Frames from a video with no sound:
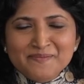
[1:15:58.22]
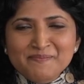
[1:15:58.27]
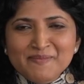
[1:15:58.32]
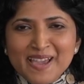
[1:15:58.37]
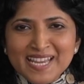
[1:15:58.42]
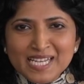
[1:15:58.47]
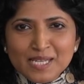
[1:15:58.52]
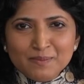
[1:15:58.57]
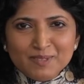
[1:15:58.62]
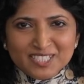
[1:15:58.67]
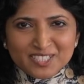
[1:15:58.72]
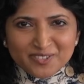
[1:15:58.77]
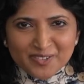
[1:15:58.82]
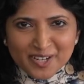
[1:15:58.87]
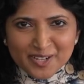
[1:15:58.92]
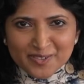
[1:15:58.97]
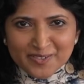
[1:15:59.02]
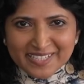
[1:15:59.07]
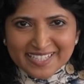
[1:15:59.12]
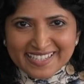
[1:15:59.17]
my name is
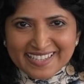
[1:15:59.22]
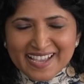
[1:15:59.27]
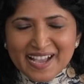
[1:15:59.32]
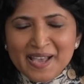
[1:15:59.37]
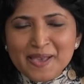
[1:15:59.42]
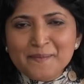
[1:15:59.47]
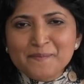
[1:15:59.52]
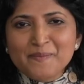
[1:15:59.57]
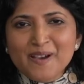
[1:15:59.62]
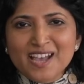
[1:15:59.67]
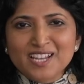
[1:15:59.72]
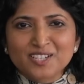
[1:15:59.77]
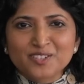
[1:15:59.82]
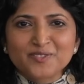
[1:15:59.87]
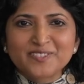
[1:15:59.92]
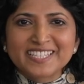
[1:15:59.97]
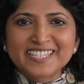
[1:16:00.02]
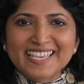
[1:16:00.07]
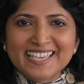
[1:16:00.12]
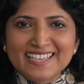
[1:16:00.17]
Varuni. I am part of the
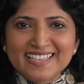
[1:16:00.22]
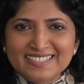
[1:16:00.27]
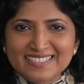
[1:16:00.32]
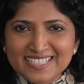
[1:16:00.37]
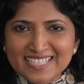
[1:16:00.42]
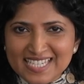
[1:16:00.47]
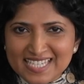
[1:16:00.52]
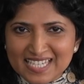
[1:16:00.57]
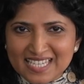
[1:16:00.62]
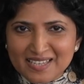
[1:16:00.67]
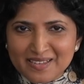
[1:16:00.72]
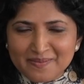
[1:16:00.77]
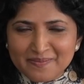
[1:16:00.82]
KEC team.